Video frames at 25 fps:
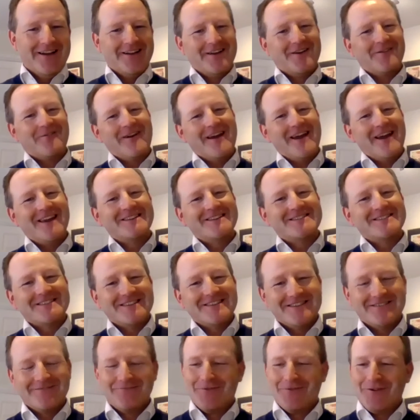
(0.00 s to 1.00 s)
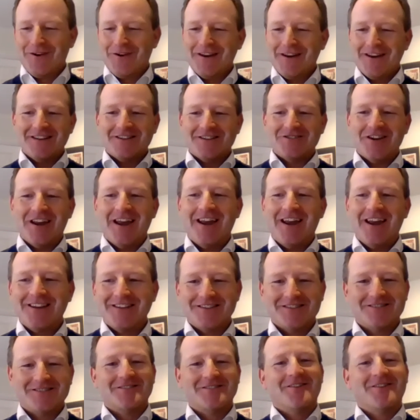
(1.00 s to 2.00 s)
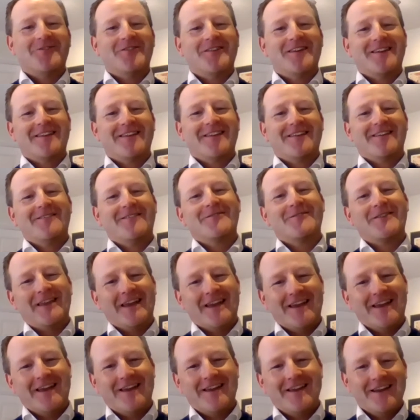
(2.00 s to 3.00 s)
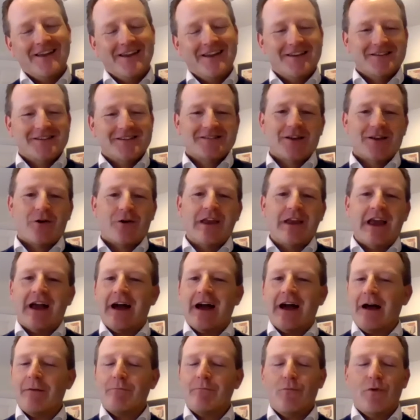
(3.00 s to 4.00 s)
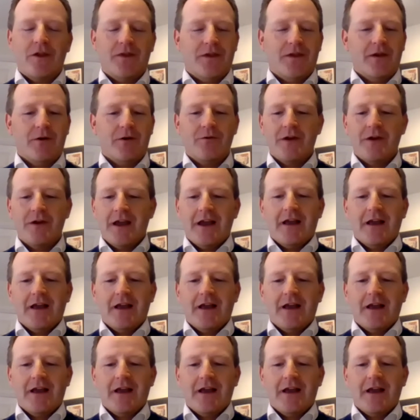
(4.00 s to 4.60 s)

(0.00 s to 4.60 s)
Great. What did it change? Nothing. Okay. So yeah, I'm with you.